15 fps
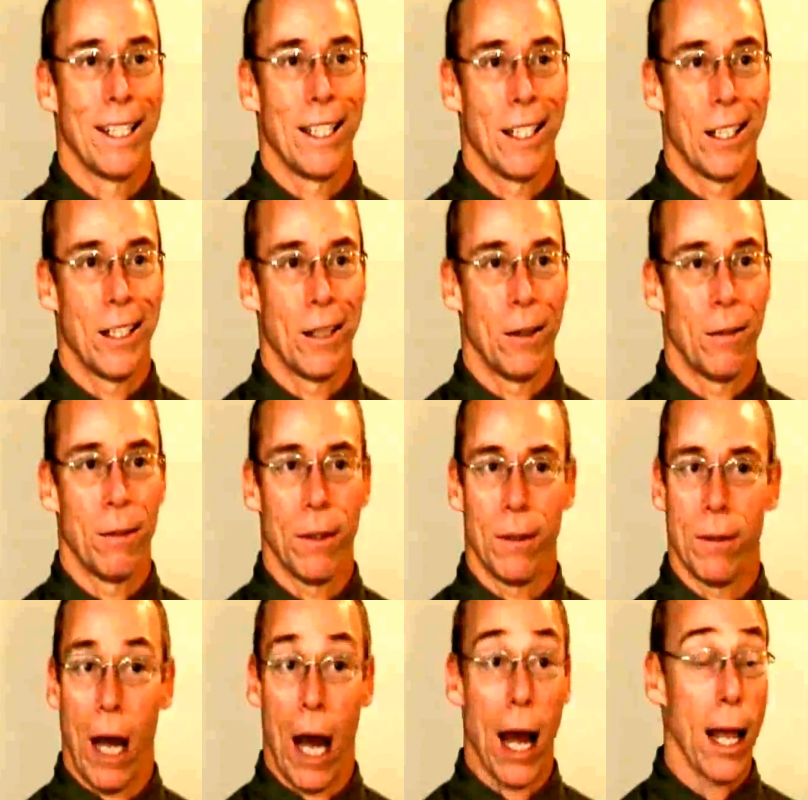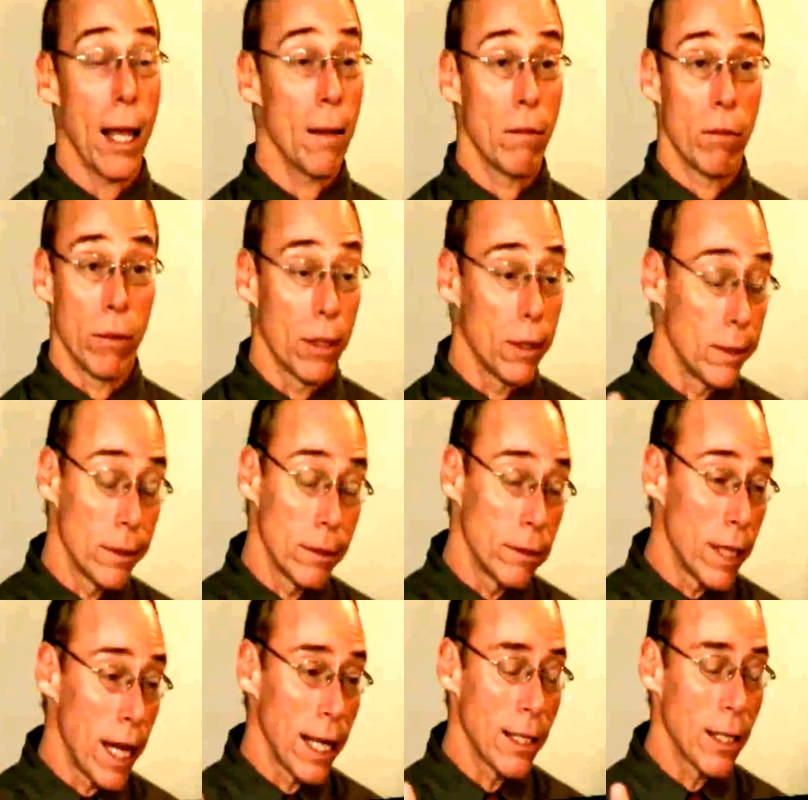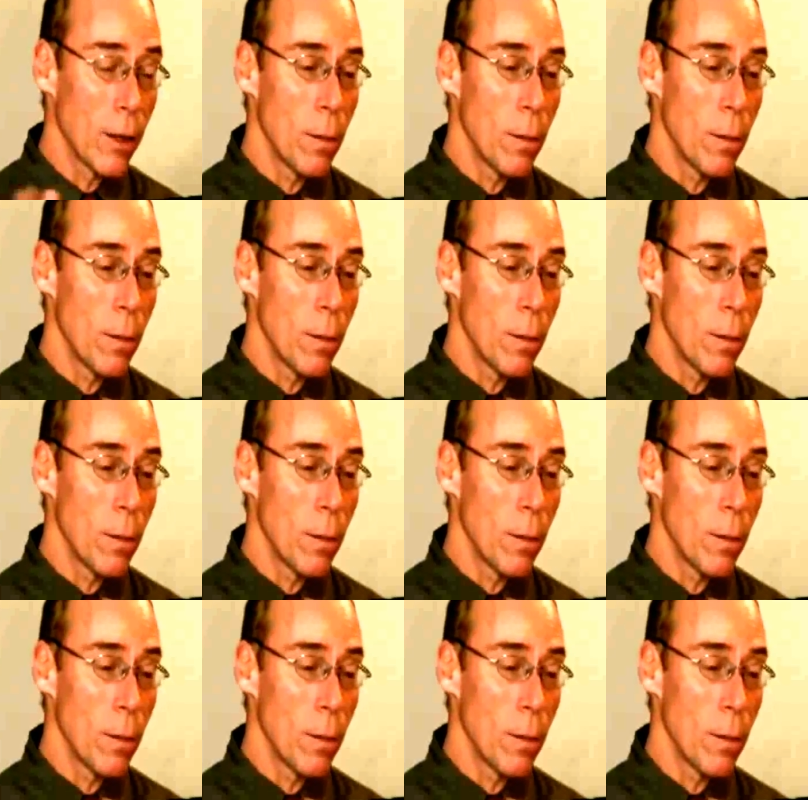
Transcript: I